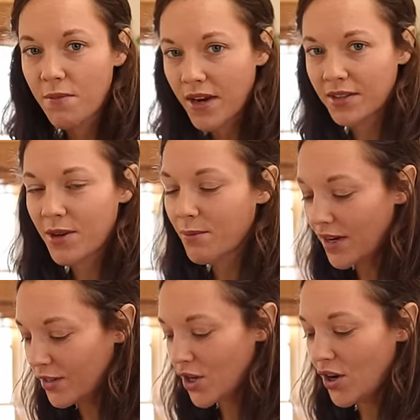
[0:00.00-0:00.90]
to mix up
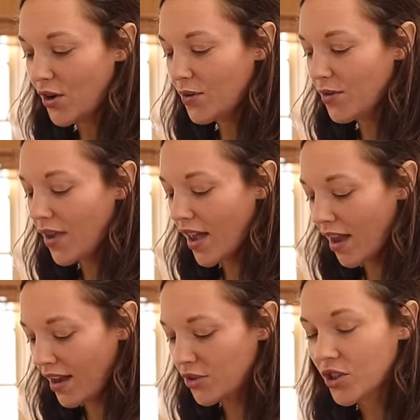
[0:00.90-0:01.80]
my dough,
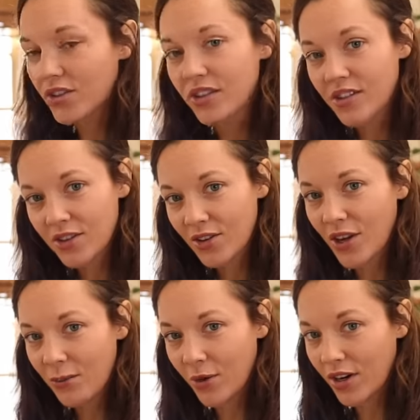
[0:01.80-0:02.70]
and just a
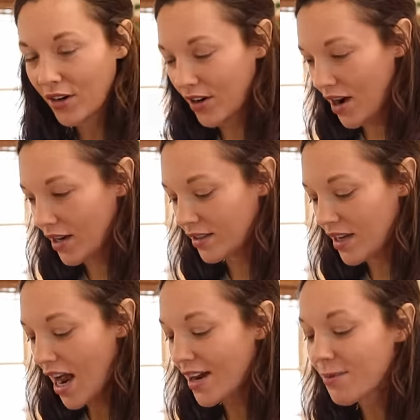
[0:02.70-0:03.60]
disclaimer here
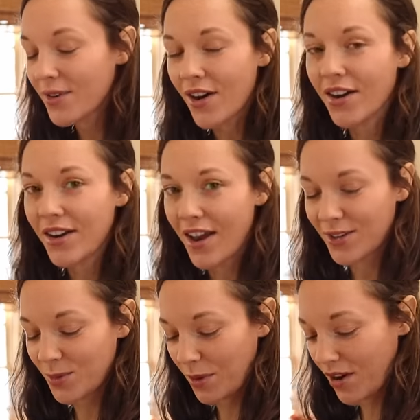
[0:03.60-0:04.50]
guys, I am not an
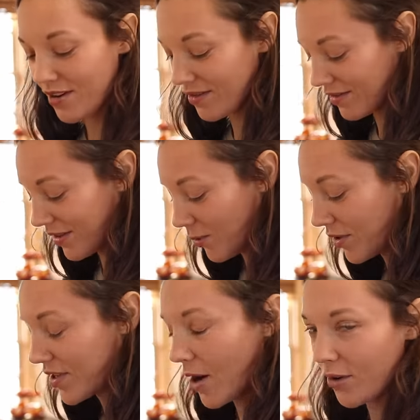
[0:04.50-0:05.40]
expert
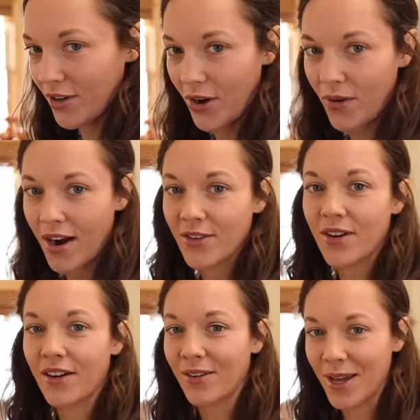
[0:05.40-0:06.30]
with sourdough. I do
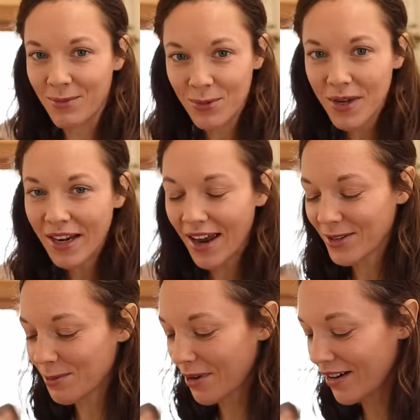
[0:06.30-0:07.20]
not claim to be an
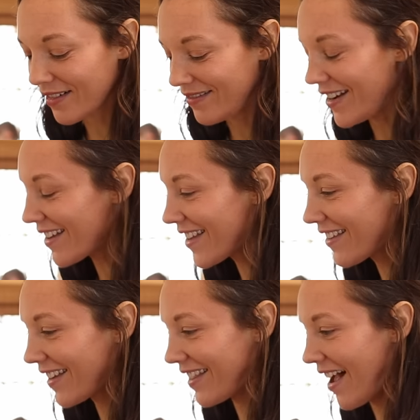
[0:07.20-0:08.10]
expert,
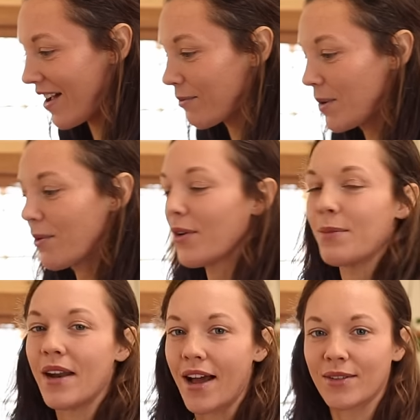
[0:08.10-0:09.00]
nothing like that. People
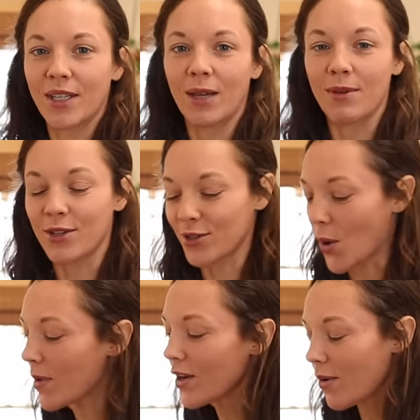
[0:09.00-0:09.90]
have been asking me
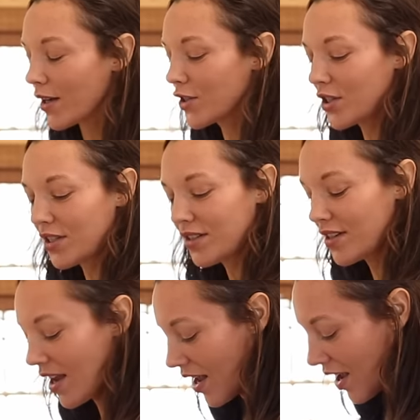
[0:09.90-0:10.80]
so many questions